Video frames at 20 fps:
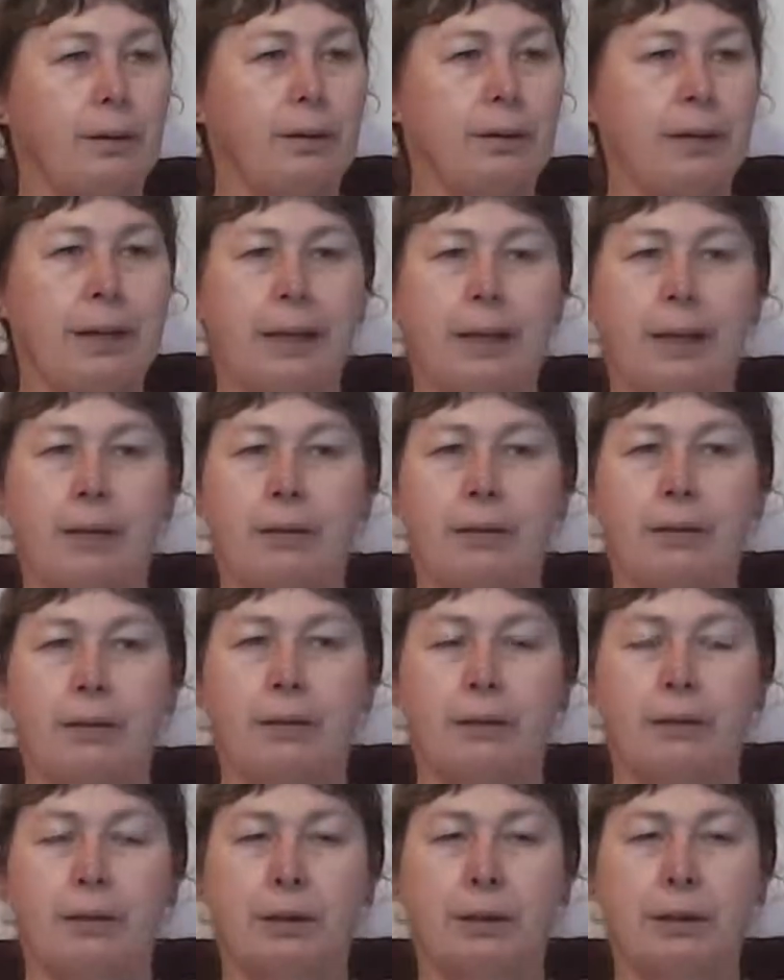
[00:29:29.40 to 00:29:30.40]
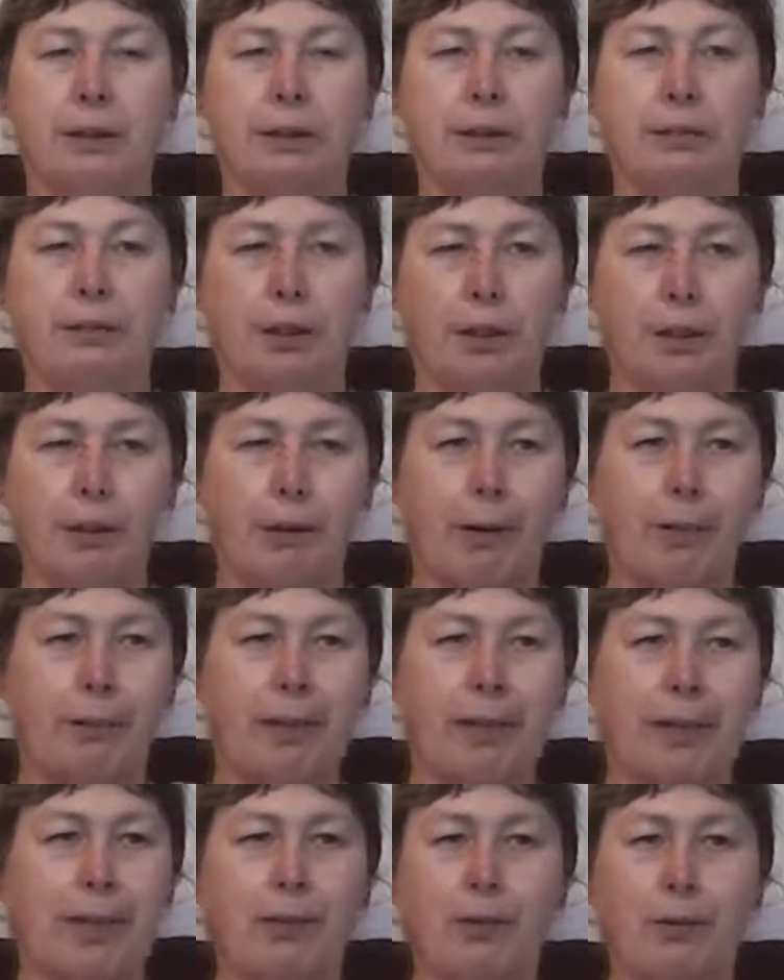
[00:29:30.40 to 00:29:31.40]
Yeah. There's a photo up
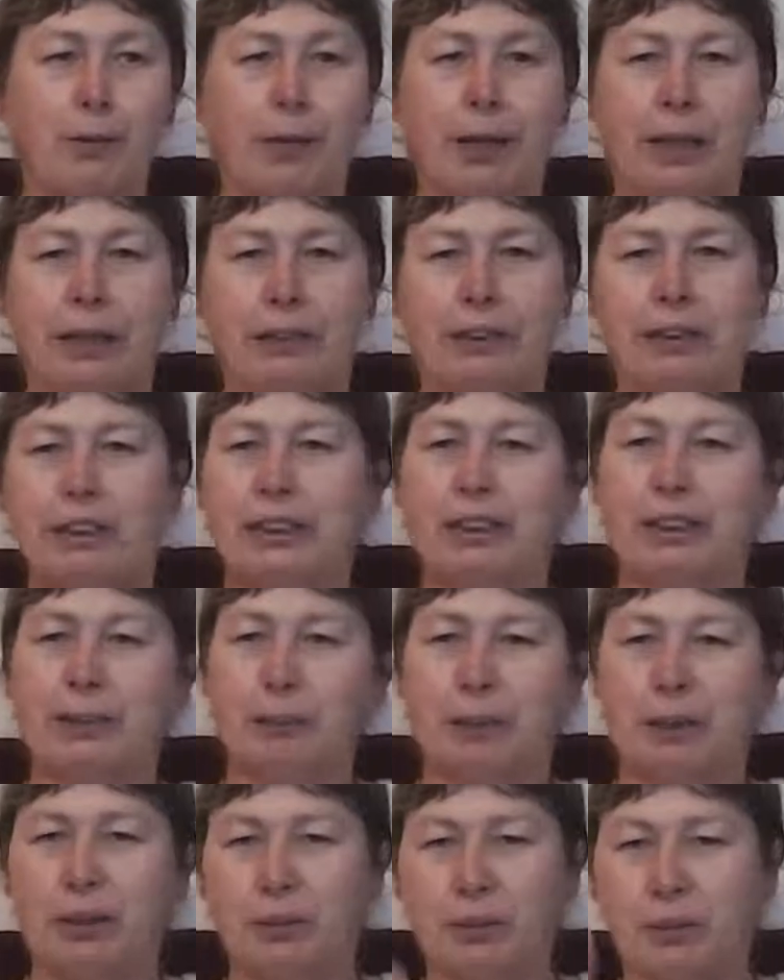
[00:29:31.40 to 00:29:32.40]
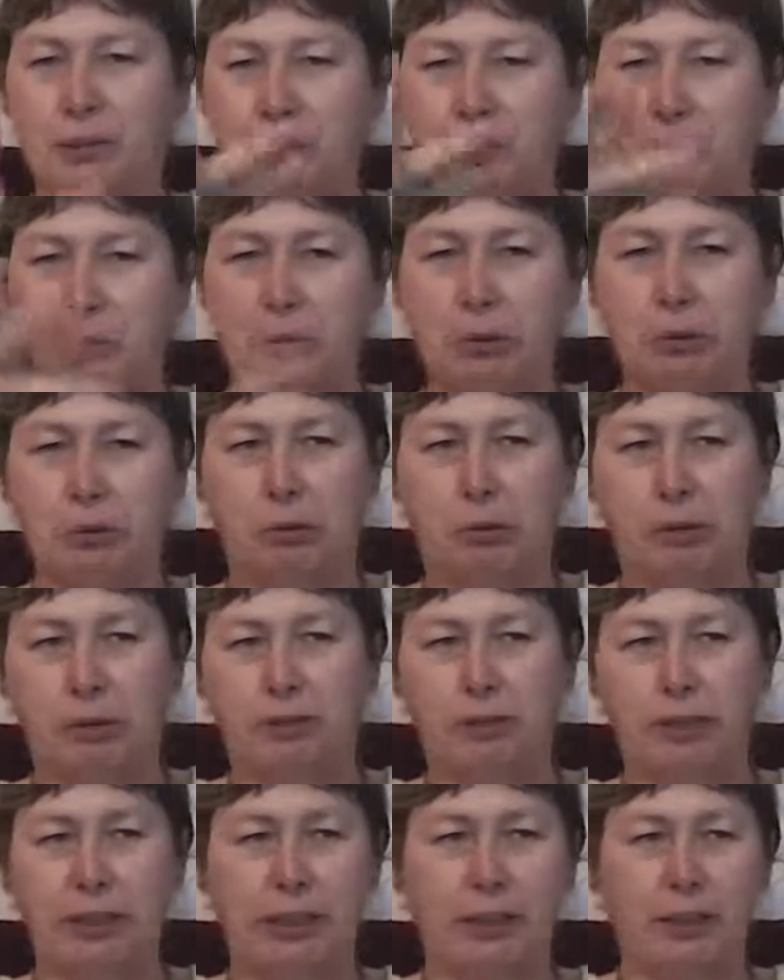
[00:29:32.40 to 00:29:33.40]
there. You can't see it because you're on
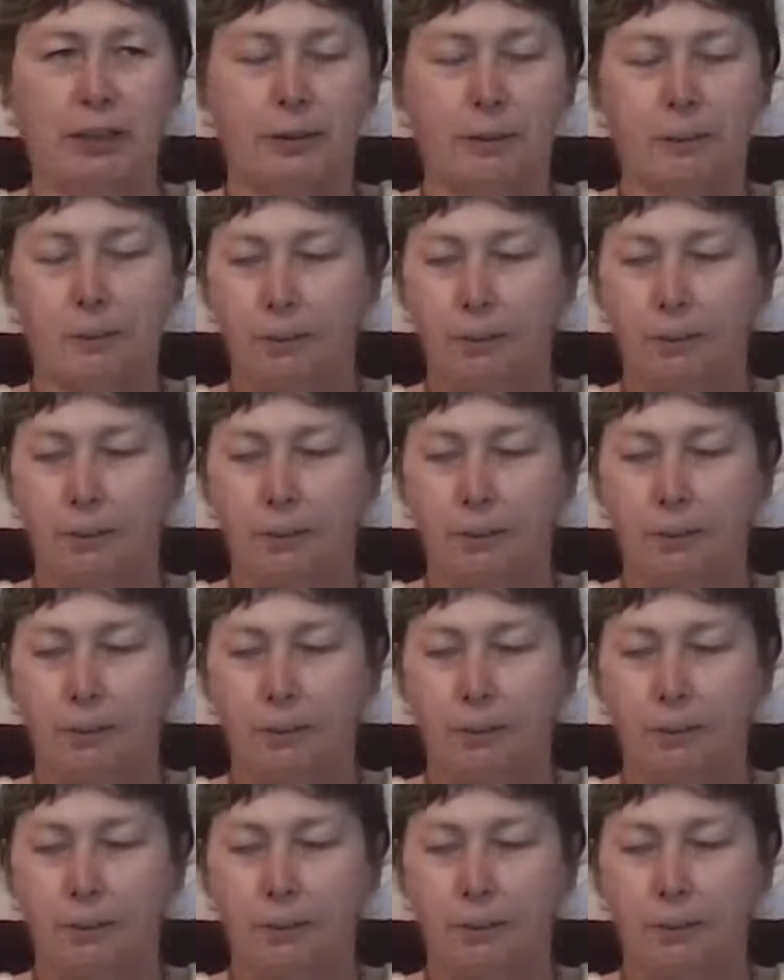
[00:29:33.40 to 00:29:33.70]
the video.